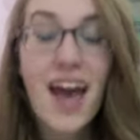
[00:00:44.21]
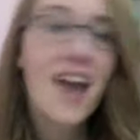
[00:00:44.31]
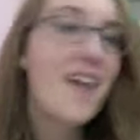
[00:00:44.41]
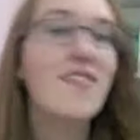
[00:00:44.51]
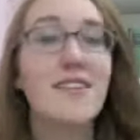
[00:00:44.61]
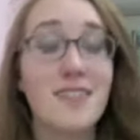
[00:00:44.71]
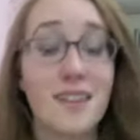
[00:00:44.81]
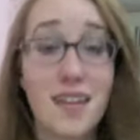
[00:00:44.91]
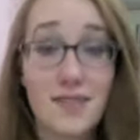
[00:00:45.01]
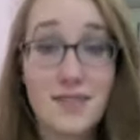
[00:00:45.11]
And there's a
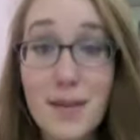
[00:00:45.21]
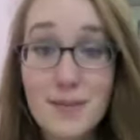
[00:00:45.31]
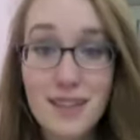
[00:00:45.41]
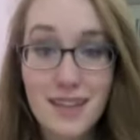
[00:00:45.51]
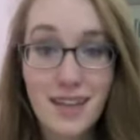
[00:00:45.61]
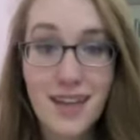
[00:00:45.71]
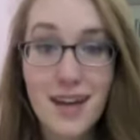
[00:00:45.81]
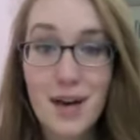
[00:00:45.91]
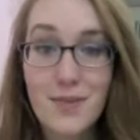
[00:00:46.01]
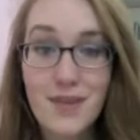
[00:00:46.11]
lot of types. They
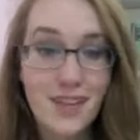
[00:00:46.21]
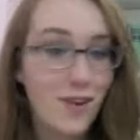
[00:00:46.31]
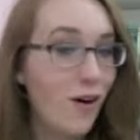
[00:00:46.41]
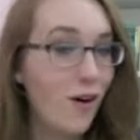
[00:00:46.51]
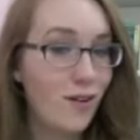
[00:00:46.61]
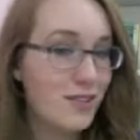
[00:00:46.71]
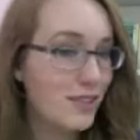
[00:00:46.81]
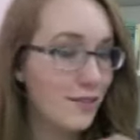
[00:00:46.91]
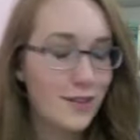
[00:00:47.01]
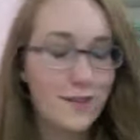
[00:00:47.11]
come in all
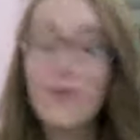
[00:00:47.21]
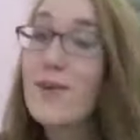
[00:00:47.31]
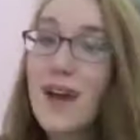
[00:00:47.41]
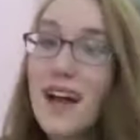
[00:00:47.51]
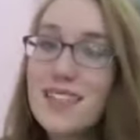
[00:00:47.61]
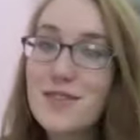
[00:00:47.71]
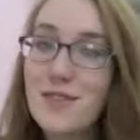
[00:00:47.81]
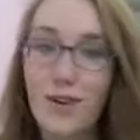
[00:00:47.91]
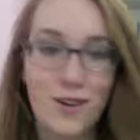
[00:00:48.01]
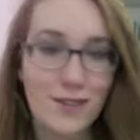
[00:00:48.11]
different formats
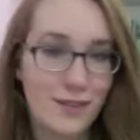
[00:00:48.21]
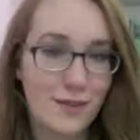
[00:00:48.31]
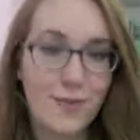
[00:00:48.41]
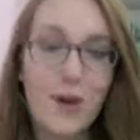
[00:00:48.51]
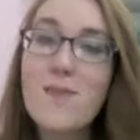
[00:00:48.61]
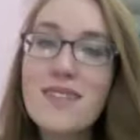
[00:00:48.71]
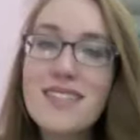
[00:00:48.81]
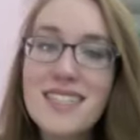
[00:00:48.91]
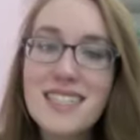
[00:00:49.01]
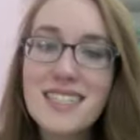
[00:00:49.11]
for all different
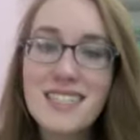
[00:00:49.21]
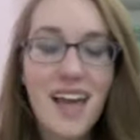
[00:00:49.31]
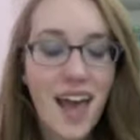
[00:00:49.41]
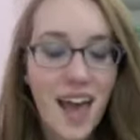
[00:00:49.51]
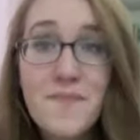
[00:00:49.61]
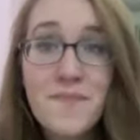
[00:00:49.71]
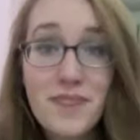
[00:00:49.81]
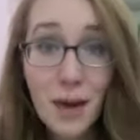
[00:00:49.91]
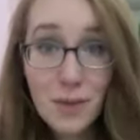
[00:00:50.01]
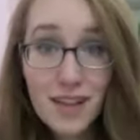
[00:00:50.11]
purposes.
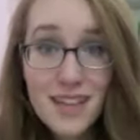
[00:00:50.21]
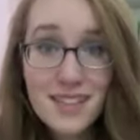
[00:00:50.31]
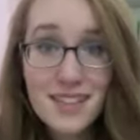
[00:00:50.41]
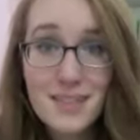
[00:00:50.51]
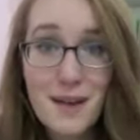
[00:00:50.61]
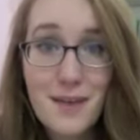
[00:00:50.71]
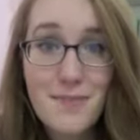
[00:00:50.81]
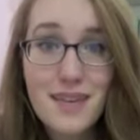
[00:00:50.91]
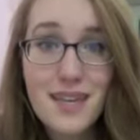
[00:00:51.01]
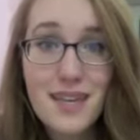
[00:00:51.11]
I realize that this might
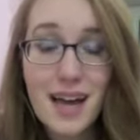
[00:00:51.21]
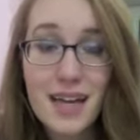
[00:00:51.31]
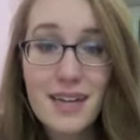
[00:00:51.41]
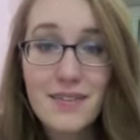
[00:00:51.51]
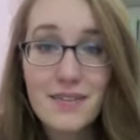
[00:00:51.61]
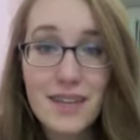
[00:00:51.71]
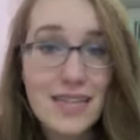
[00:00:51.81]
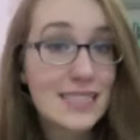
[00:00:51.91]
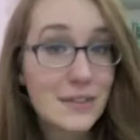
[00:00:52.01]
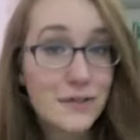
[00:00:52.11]
be kind of like
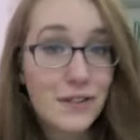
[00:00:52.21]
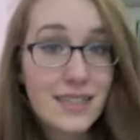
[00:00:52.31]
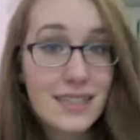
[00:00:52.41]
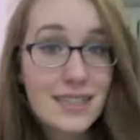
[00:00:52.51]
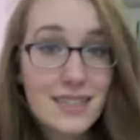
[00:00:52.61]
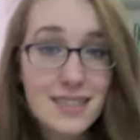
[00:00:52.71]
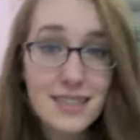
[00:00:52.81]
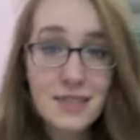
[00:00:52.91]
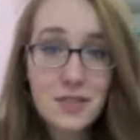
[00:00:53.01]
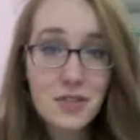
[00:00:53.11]
a different
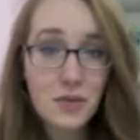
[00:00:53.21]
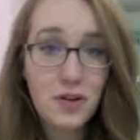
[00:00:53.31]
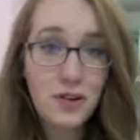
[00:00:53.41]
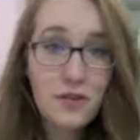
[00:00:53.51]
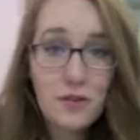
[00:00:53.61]
sort of